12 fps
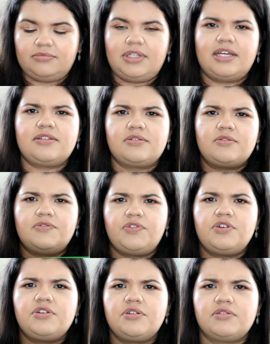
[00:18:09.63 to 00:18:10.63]
Yeah, so if
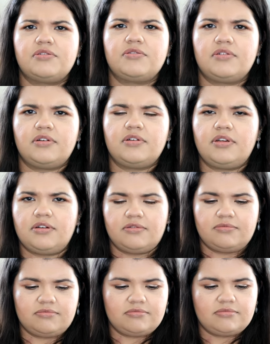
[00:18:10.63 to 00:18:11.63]
you're, you
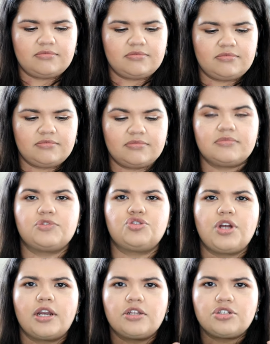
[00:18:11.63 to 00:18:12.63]
know,
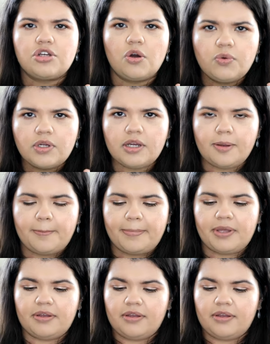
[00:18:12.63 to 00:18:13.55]
trying to tone up,